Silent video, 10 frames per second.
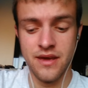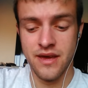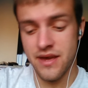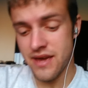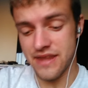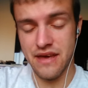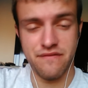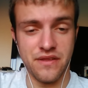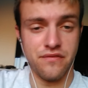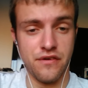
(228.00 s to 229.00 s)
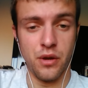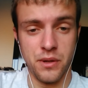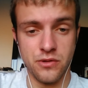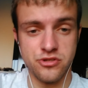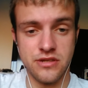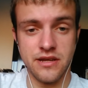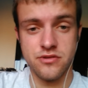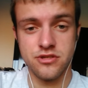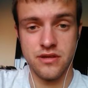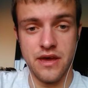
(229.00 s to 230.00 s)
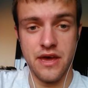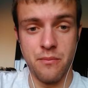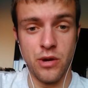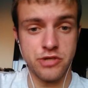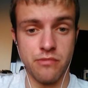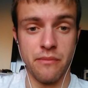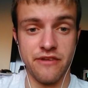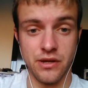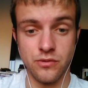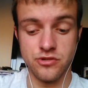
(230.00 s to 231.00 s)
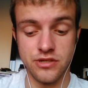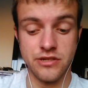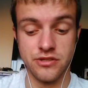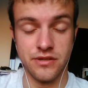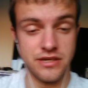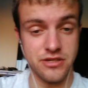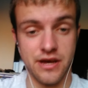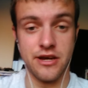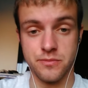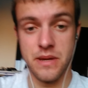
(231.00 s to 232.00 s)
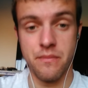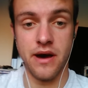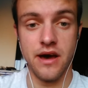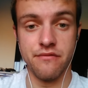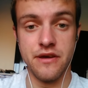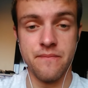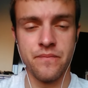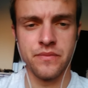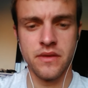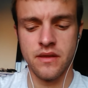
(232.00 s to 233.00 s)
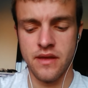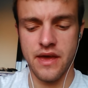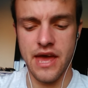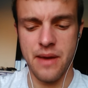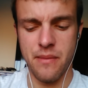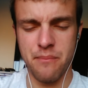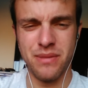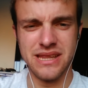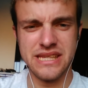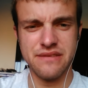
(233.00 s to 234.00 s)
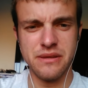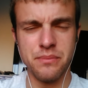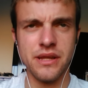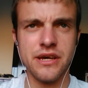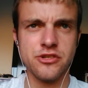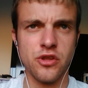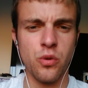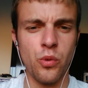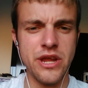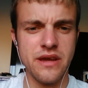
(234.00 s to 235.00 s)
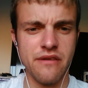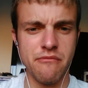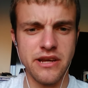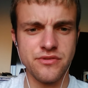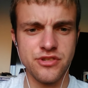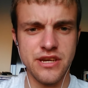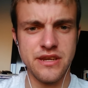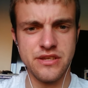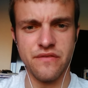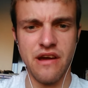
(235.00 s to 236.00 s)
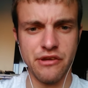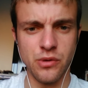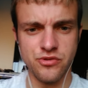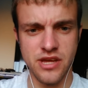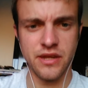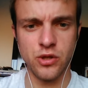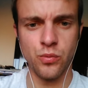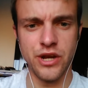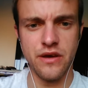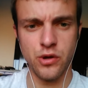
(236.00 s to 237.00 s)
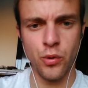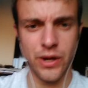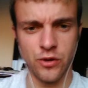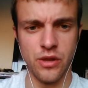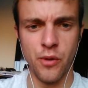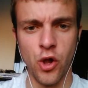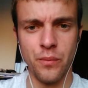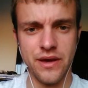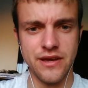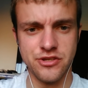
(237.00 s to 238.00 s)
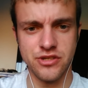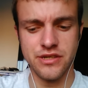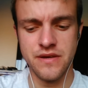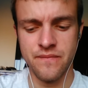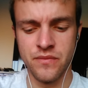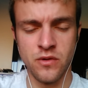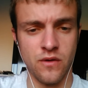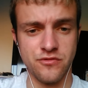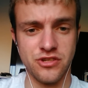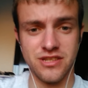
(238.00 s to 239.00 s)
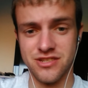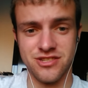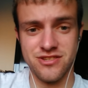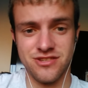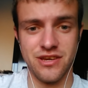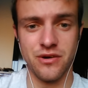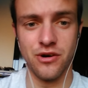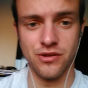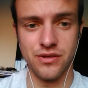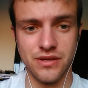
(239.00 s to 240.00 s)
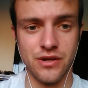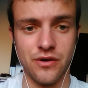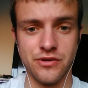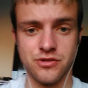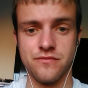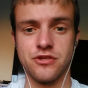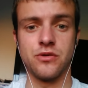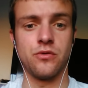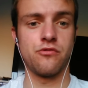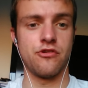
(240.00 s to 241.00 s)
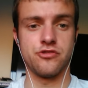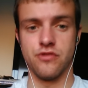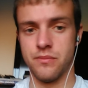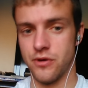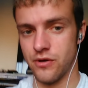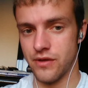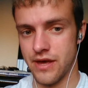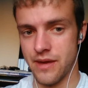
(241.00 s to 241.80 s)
and they're phenomenal stats. Um, West Brom have had a good season. This guy's been part of it. Um, I believe he plays on the wing, if I'm right in saying. He's a very good technical winner, quick on the ball, pacey. Obviously, the assists it all. You know, he's obviously a good crosser of the ball. Um,